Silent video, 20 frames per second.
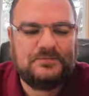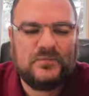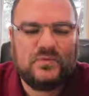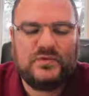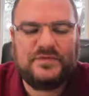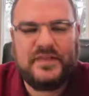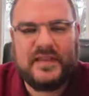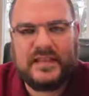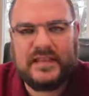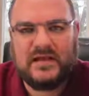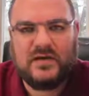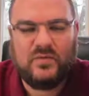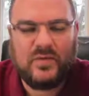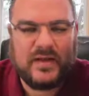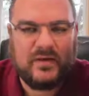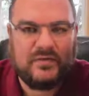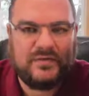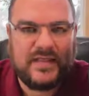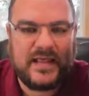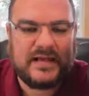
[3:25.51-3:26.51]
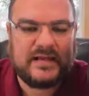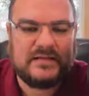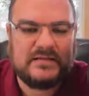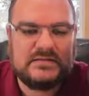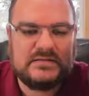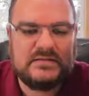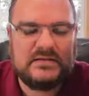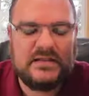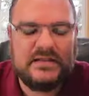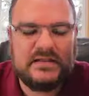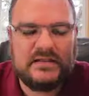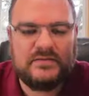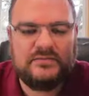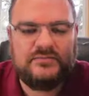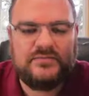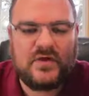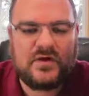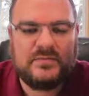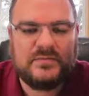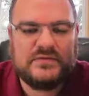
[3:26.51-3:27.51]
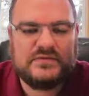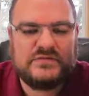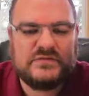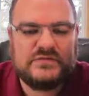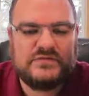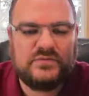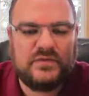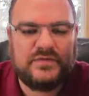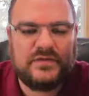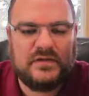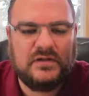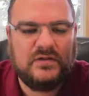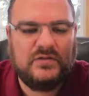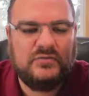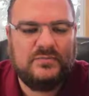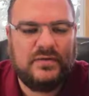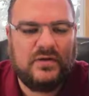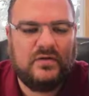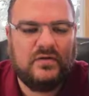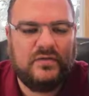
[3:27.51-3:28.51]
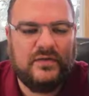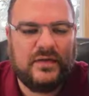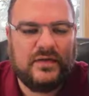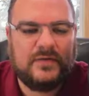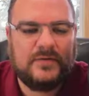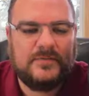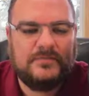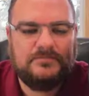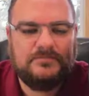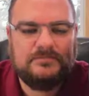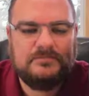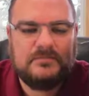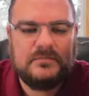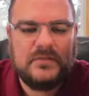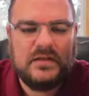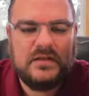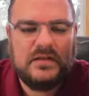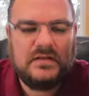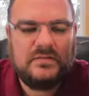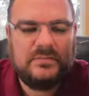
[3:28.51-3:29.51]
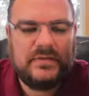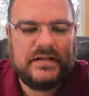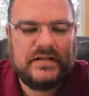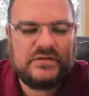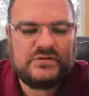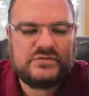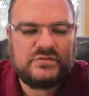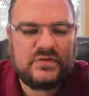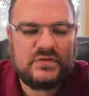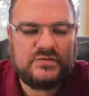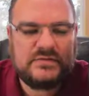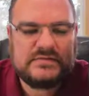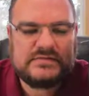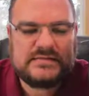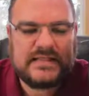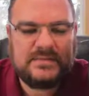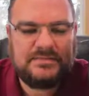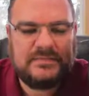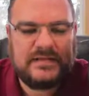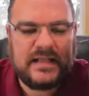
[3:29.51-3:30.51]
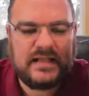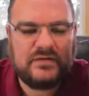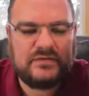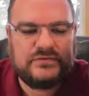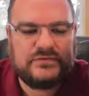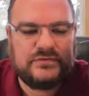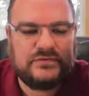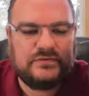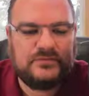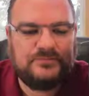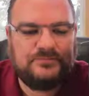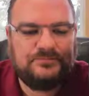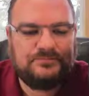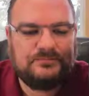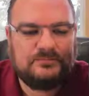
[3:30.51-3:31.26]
What they get away with that in, in pharmacies with a loophole there. But here's what I want to skip down to.